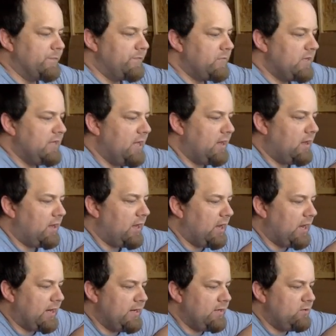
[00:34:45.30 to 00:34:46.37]
Yeah, I
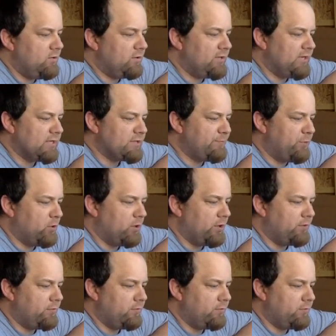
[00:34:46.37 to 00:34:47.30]
could do a test board.